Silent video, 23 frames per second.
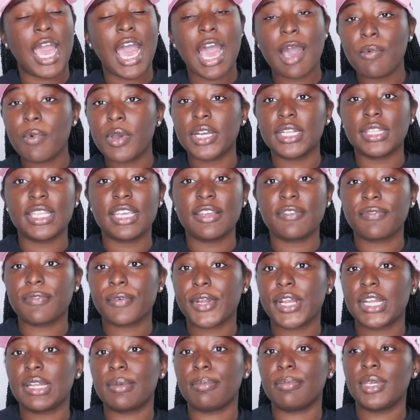I wanted that
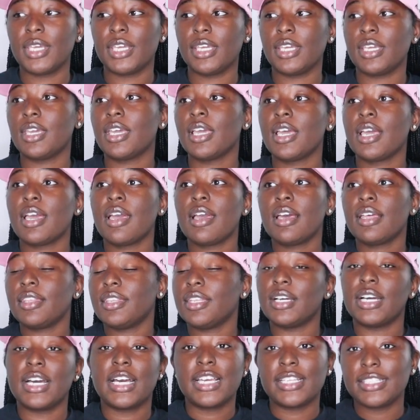friend to be
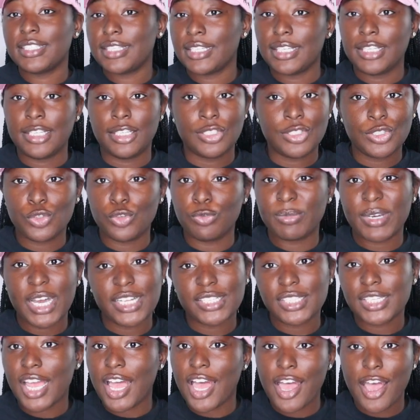the auntie to my
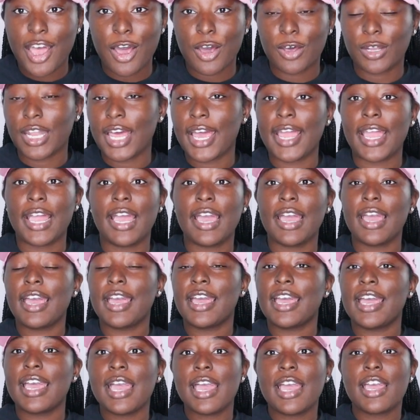child. Like,
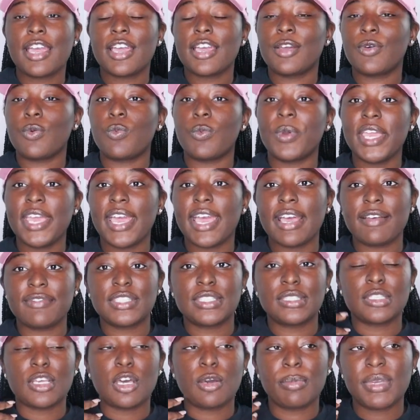we have
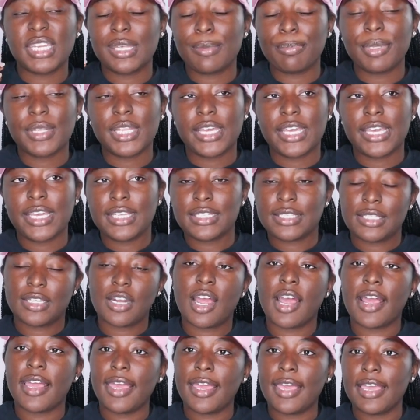so many plans in
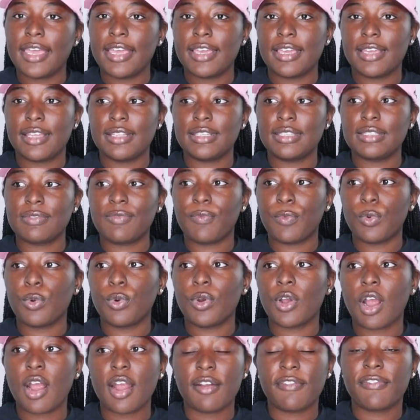our heads
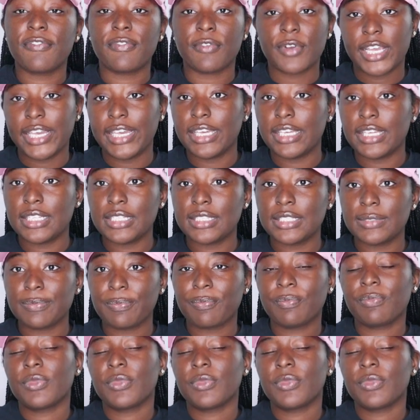for our friends.